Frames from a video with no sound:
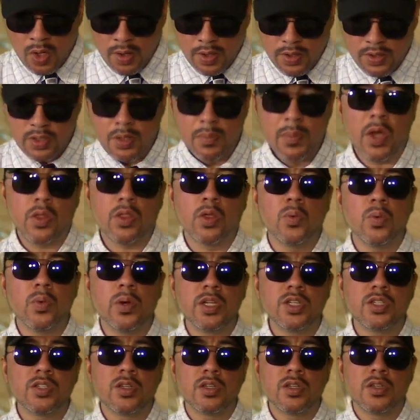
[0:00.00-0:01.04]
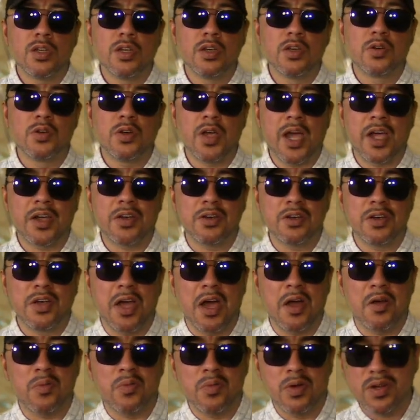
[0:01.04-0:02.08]
Somehow the Ritz cracker
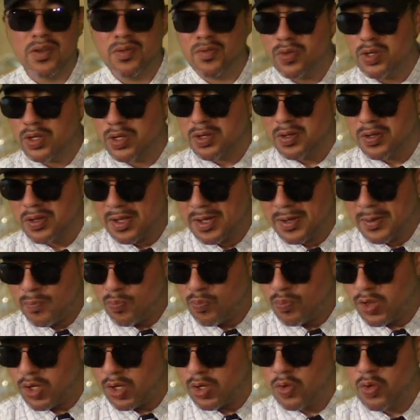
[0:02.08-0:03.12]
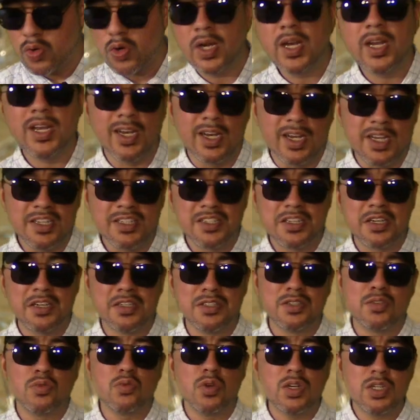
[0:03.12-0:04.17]
got rid of the grittiness,
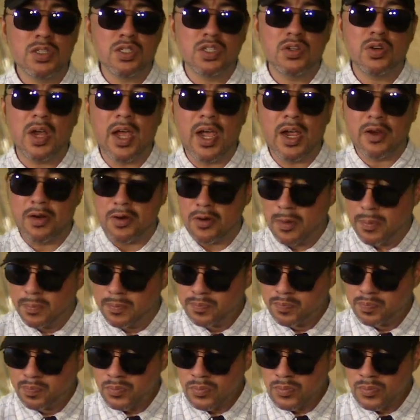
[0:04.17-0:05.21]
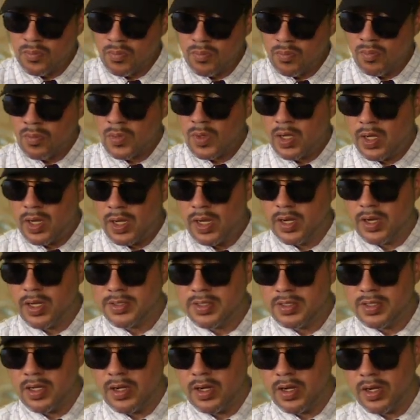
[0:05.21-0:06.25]
because the Ritz cracker, it
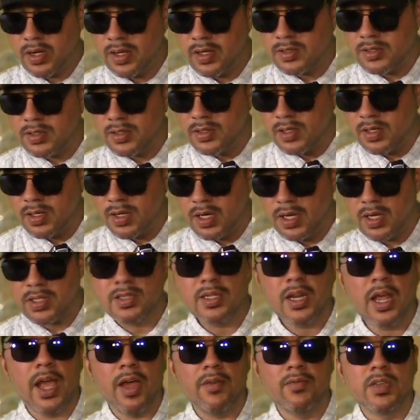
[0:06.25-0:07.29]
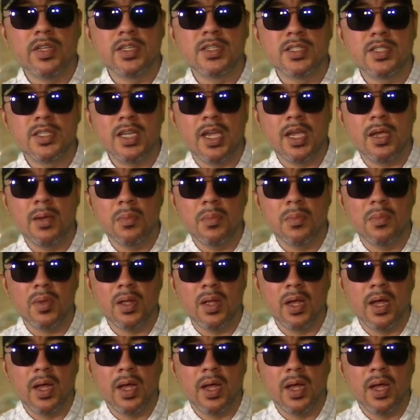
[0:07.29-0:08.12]
doesn't have the same